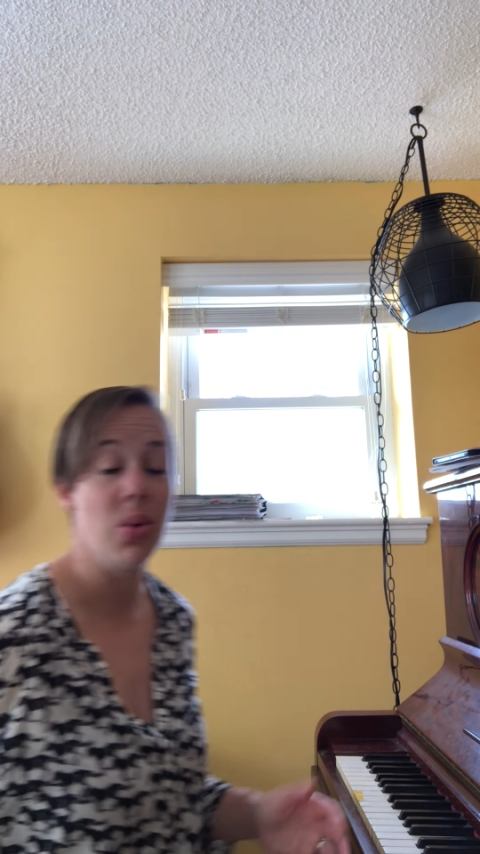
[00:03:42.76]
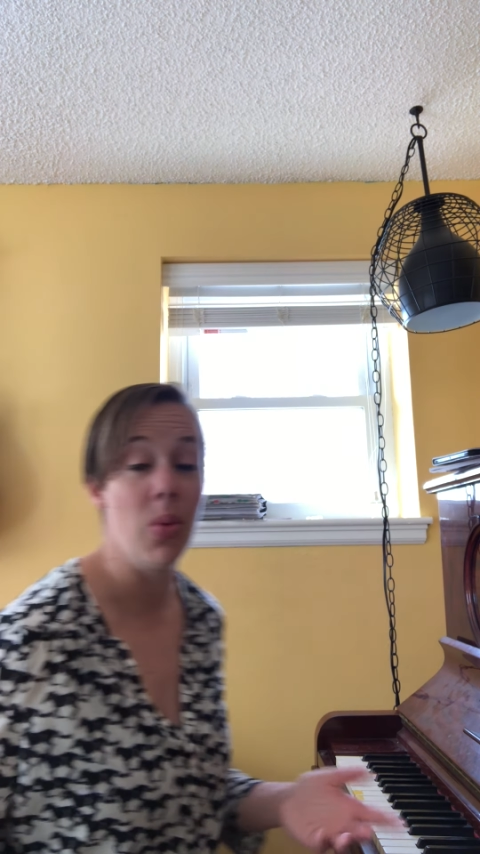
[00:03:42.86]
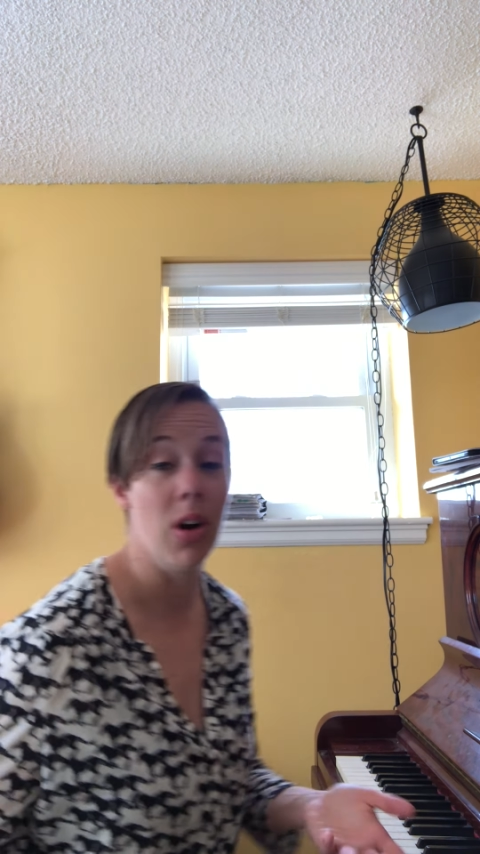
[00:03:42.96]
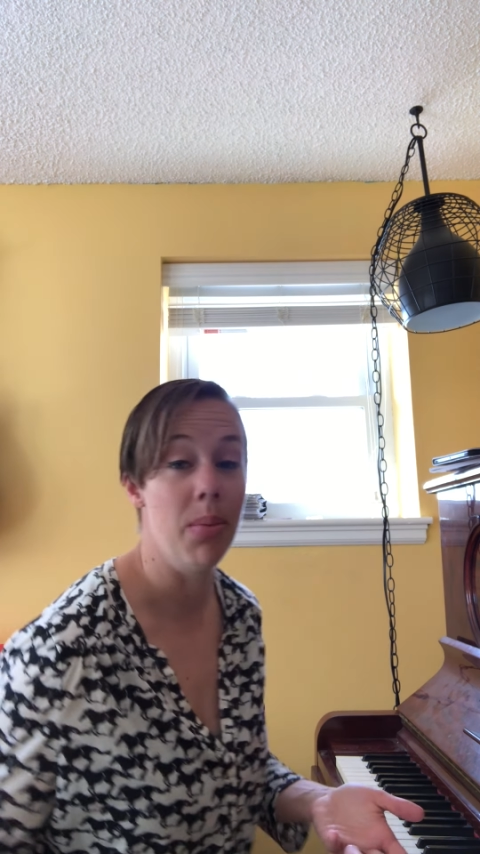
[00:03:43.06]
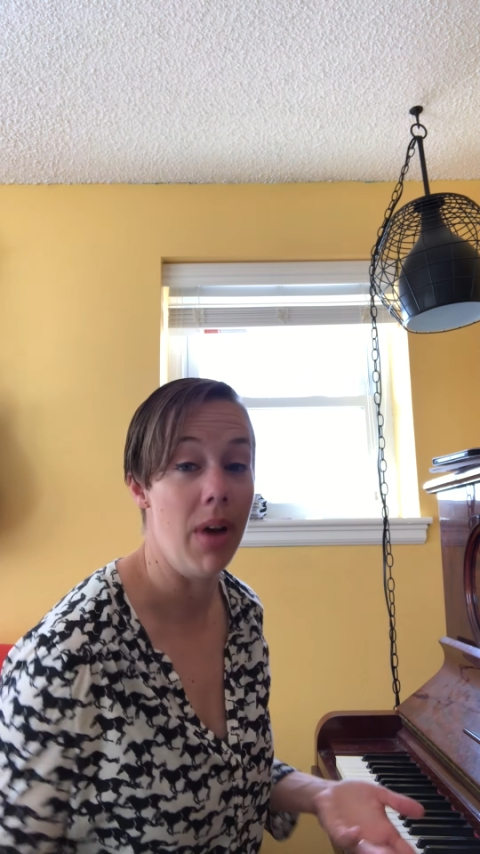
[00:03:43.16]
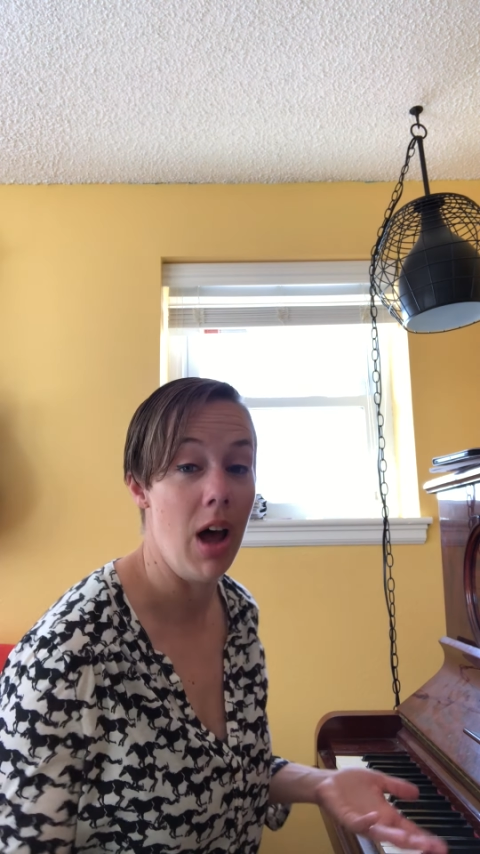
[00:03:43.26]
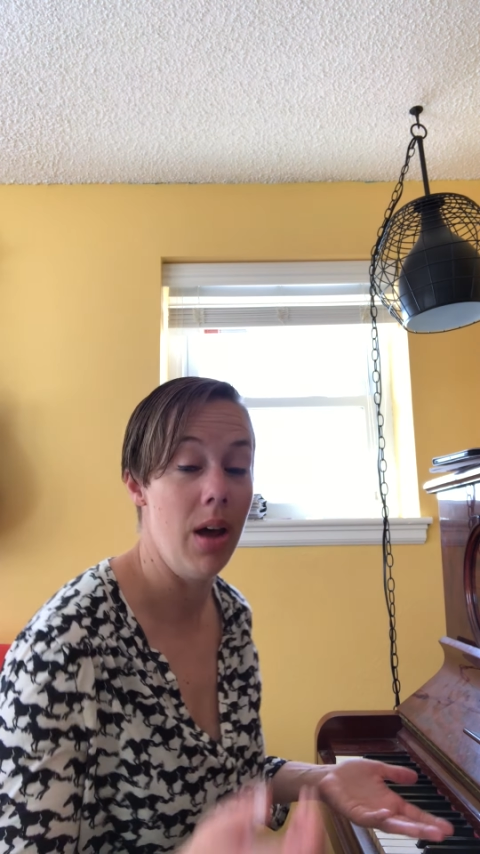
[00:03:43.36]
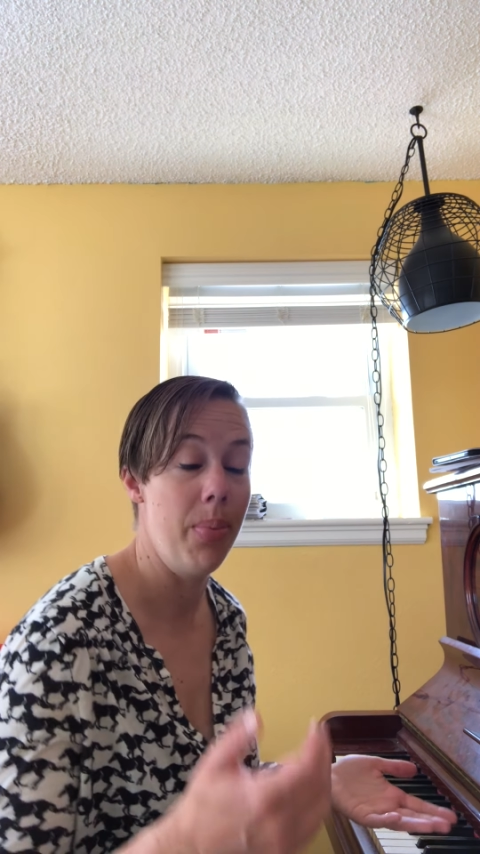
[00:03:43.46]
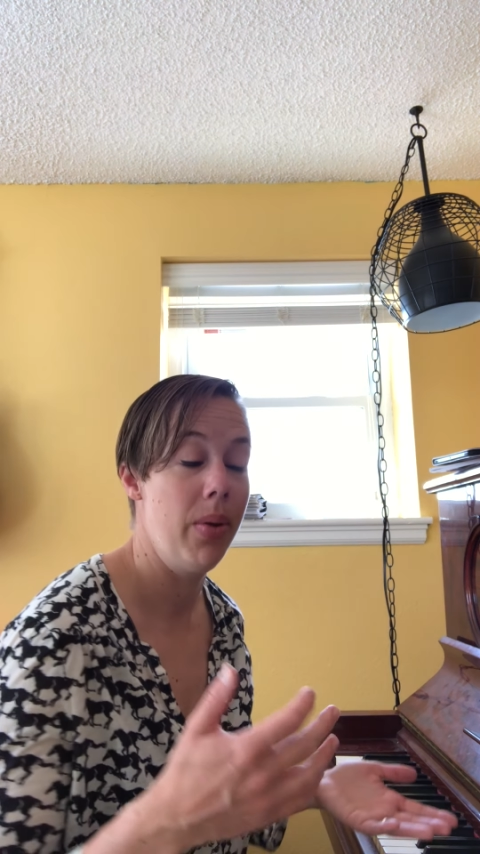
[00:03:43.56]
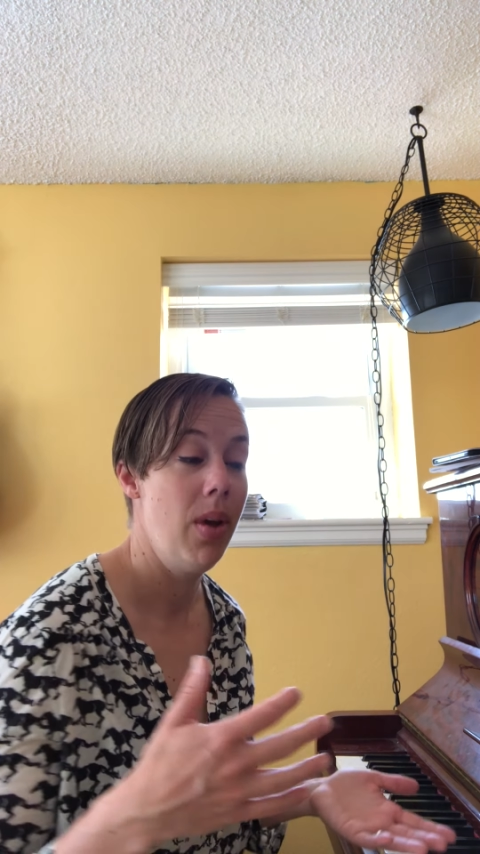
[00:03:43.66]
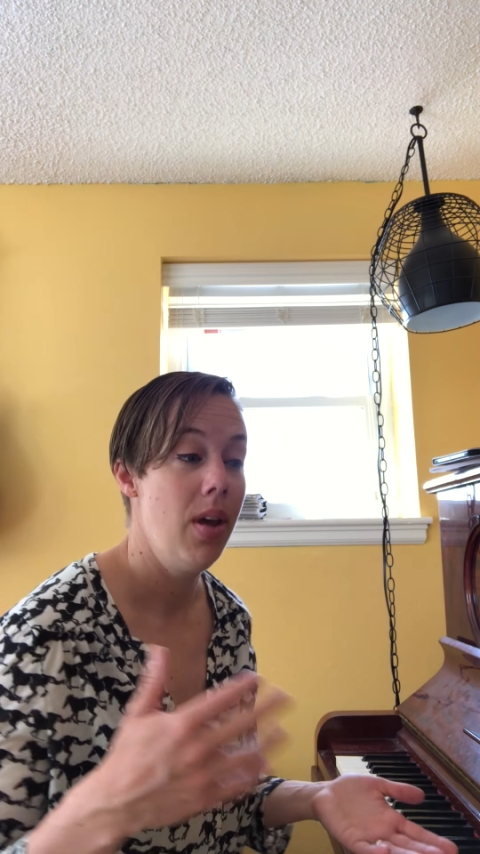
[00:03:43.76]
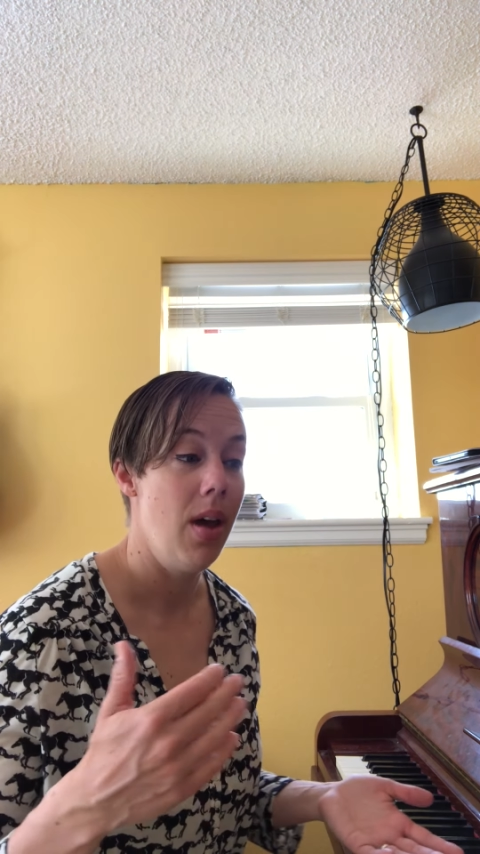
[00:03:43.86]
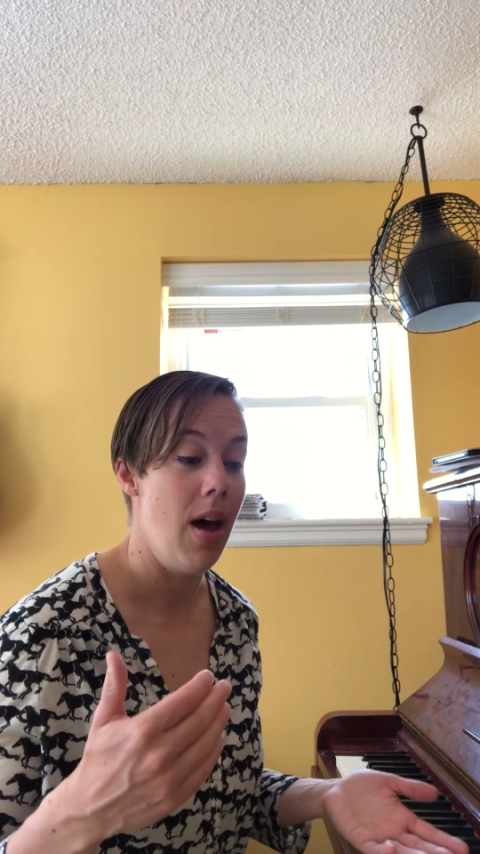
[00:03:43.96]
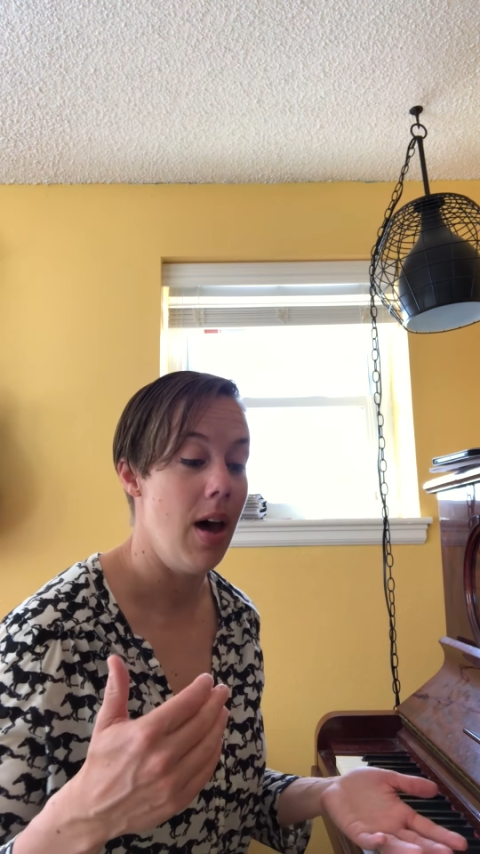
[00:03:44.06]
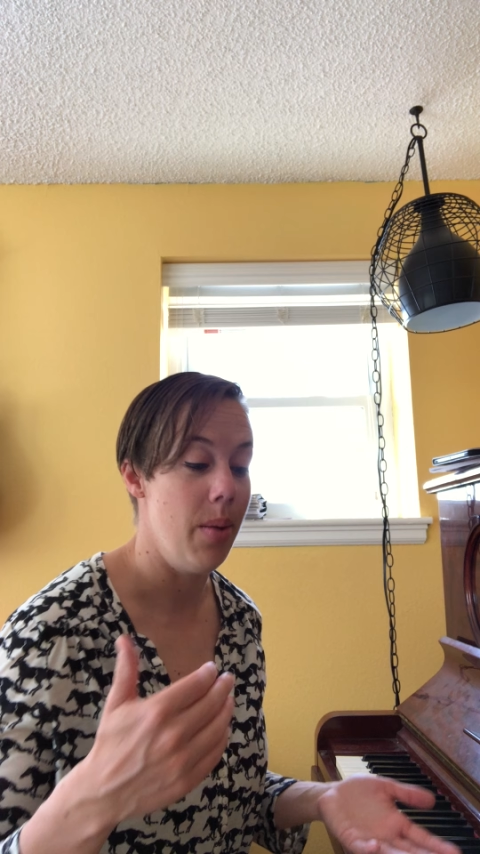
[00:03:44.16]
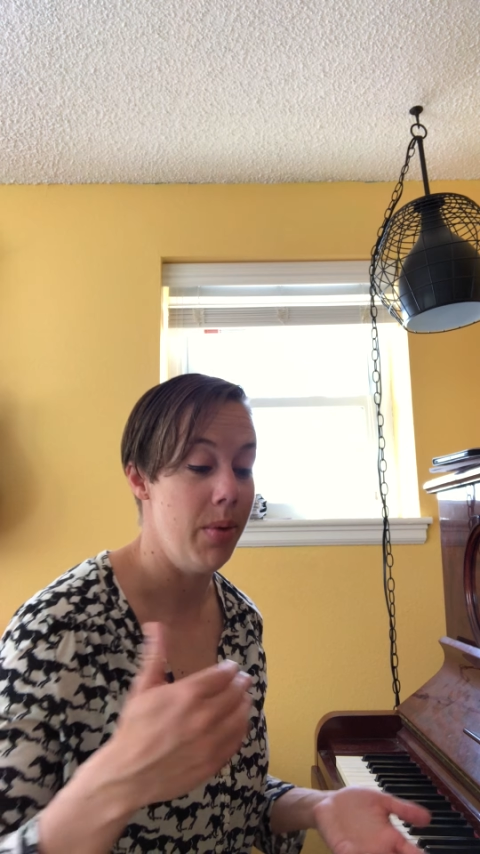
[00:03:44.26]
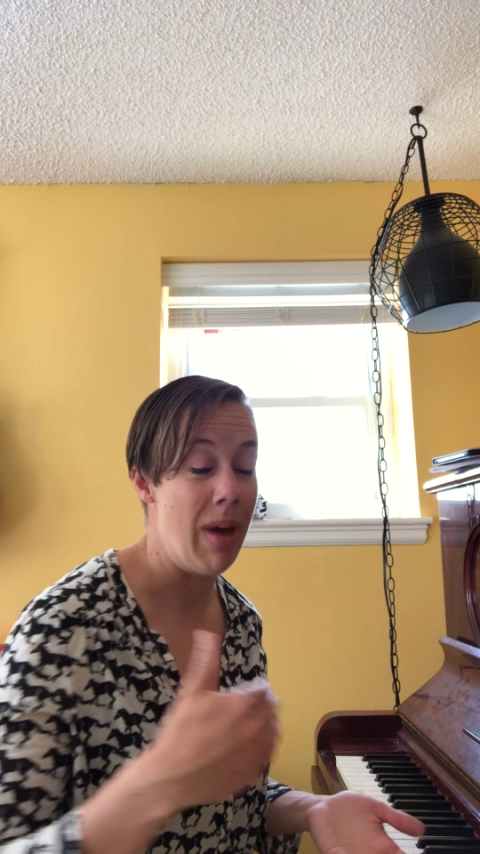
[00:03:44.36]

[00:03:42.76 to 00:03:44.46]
to warm up in